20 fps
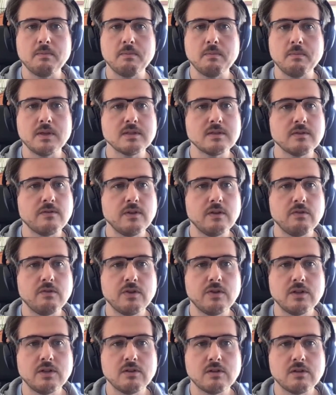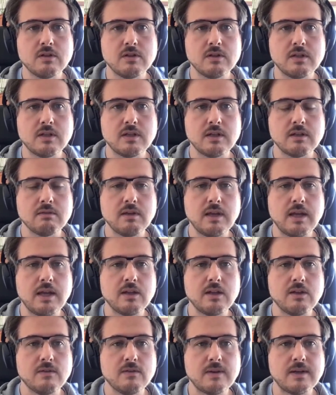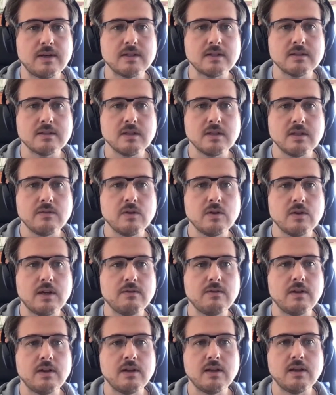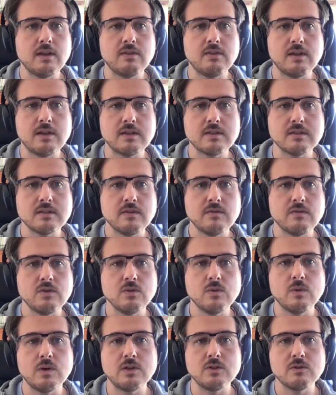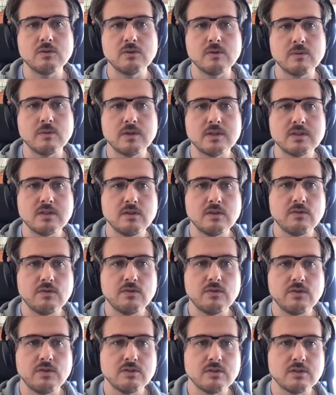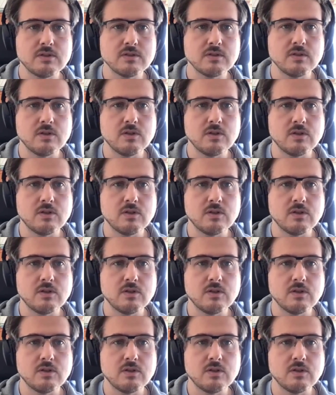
Please feel free to contact any of us if you have any ideas, if you want to request new features,